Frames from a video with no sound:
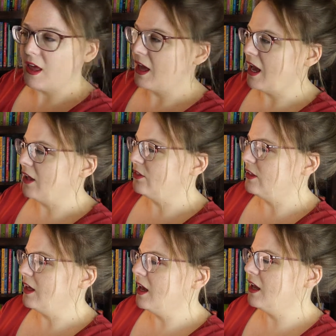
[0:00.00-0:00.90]
at the
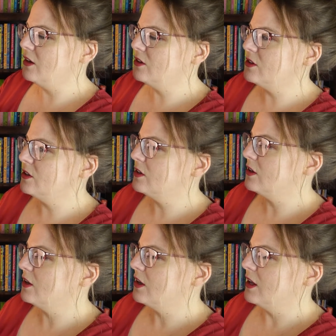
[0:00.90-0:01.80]
end
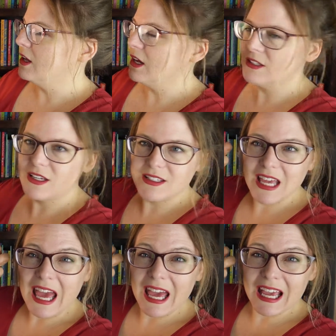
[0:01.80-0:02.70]
it says,
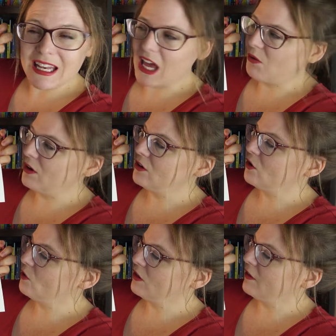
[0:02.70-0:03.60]
yay, now I
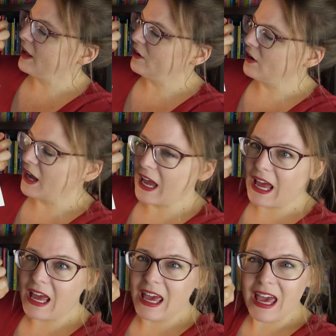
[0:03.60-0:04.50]
know the letter
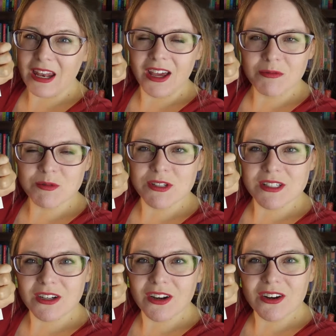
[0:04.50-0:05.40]
A, and it comes with
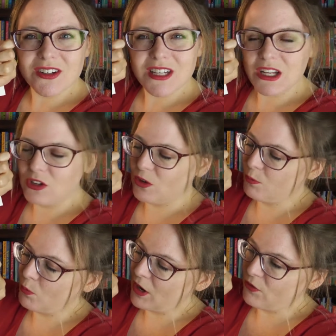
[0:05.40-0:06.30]
stickers, and you could,
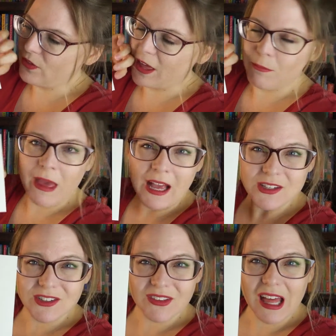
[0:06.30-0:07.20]
whenever they
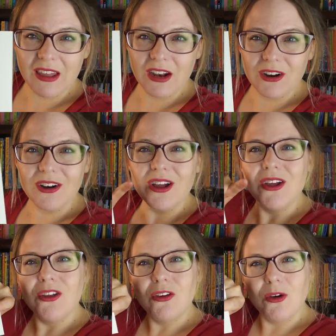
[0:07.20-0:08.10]
master that letter,
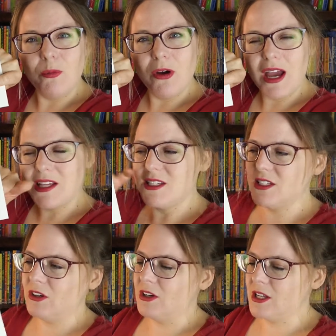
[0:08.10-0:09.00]
you could put a
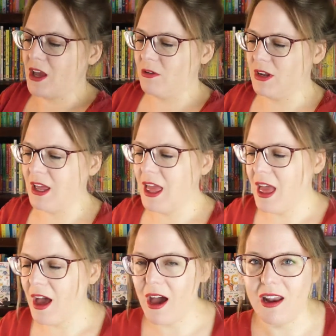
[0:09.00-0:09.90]
sticker down
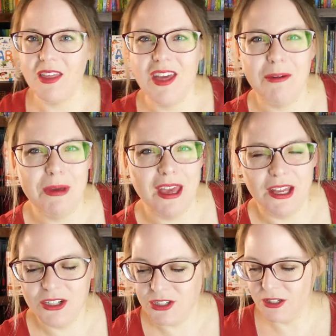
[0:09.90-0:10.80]
on that
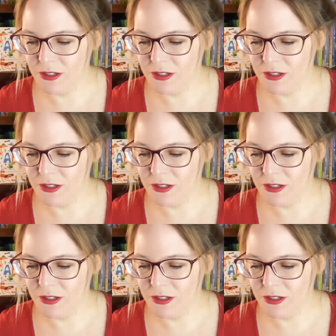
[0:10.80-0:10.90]
page.